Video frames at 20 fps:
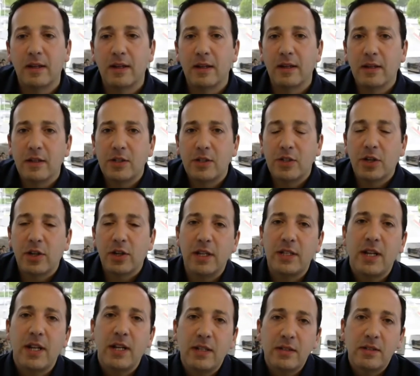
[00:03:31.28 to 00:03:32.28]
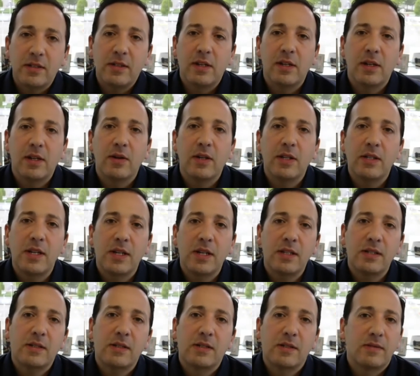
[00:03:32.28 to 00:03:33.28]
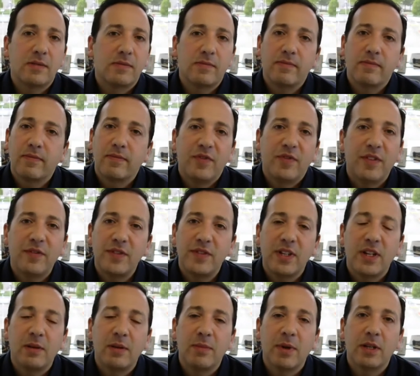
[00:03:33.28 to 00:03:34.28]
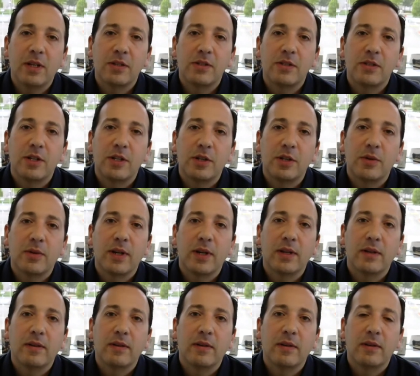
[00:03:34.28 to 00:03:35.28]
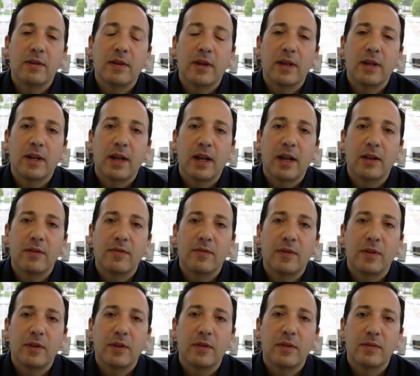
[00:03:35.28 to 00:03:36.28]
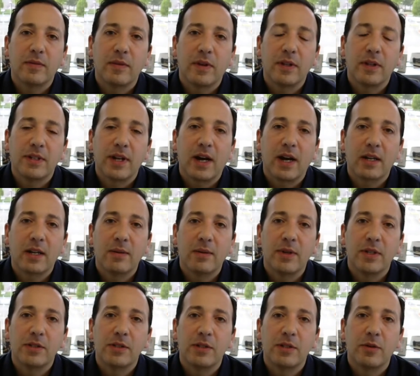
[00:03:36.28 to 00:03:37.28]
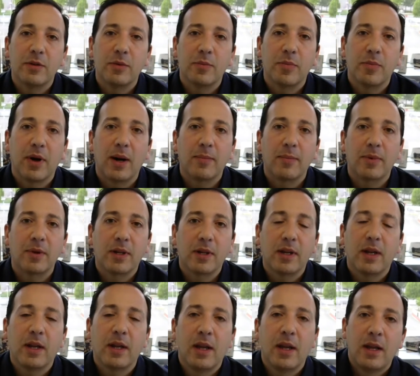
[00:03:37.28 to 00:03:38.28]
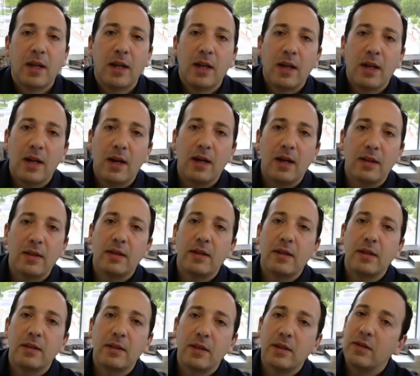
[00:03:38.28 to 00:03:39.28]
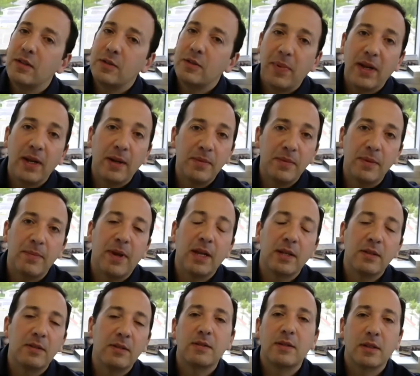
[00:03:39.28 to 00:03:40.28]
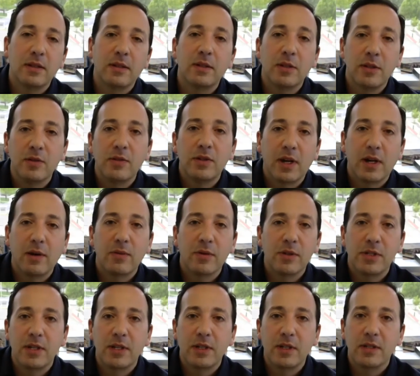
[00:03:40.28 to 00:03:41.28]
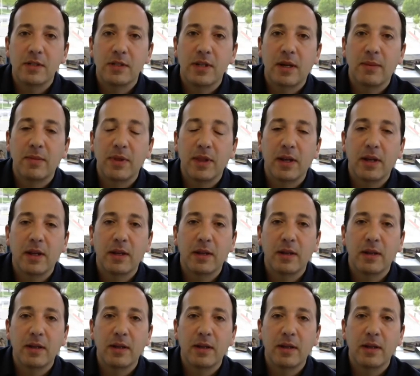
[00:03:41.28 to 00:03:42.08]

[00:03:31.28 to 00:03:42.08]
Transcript: Sure. It takes 15 minutes to do it, and a handful of documents to do it properly. There is pent-up demand still in Utah. We're seeing the same thing.